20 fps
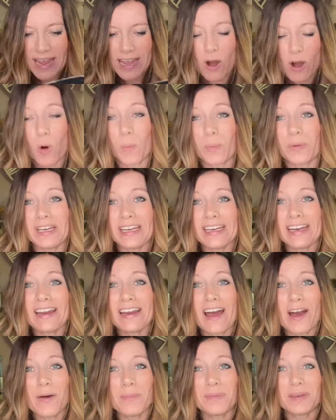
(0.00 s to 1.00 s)
Opening it
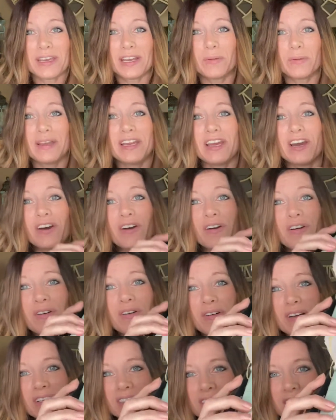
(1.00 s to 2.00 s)
up, here we
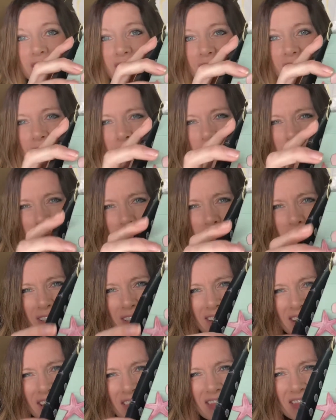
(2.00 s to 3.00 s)
go. Ooh,
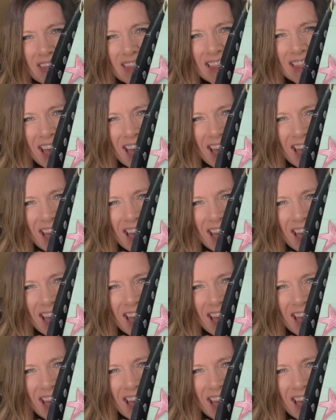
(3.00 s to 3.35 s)
look at that.